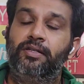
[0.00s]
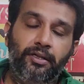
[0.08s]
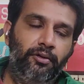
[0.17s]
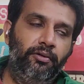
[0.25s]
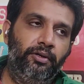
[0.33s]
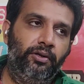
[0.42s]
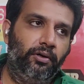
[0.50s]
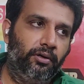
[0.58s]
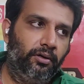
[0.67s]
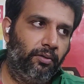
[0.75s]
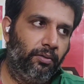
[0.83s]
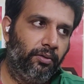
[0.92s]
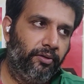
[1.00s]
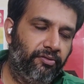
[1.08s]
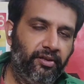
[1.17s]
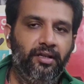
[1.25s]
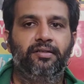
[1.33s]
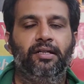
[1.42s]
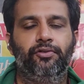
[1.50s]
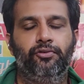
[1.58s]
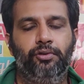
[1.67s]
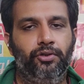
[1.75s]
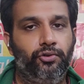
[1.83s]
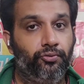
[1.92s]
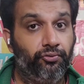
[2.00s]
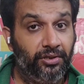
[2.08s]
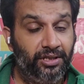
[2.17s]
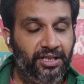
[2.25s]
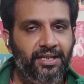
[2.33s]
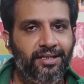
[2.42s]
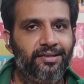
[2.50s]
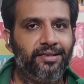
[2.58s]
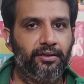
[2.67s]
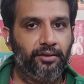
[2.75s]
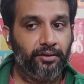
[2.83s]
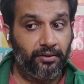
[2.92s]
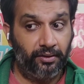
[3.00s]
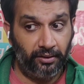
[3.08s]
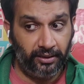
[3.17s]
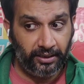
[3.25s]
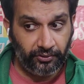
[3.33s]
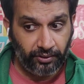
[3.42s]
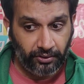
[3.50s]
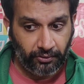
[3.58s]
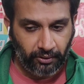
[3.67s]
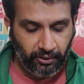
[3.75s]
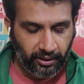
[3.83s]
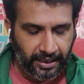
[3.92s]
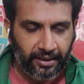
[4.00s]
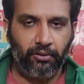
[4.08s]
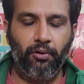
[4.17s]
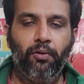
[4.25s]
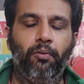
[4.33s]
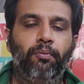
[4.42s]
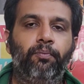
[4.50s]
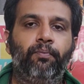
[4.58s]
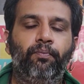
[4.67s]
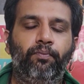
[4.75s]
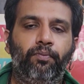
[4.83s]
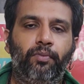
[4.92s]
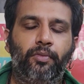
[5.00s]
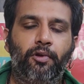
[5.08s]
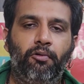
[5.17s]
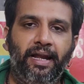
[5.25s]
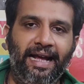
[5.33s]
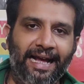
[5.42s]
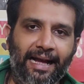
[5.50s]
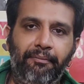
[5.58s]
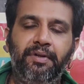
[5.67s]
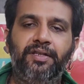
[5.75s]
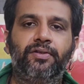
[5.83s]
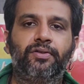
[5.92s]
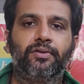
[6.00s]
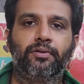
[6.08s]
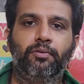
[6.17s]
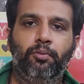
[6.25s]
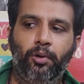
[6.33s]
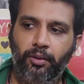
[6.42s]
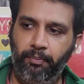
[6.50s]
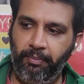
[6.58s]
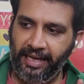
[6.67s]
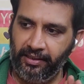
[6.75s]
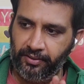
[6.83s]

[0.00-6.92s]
zero in on the things that you need to release and that you need to let go. What habits, what